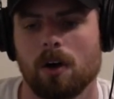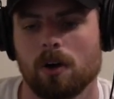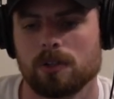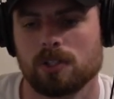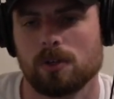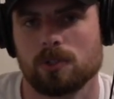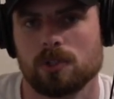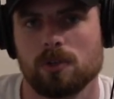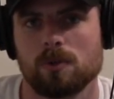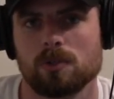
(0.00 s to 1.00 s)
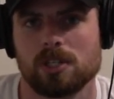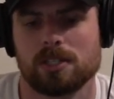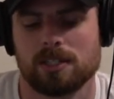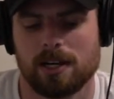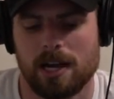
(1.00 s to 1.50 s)
also to
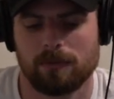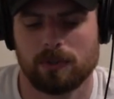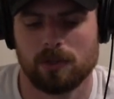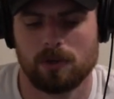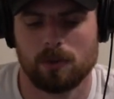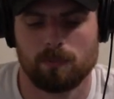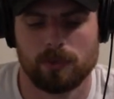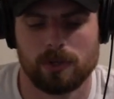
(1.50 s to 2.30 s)
just to kind of do,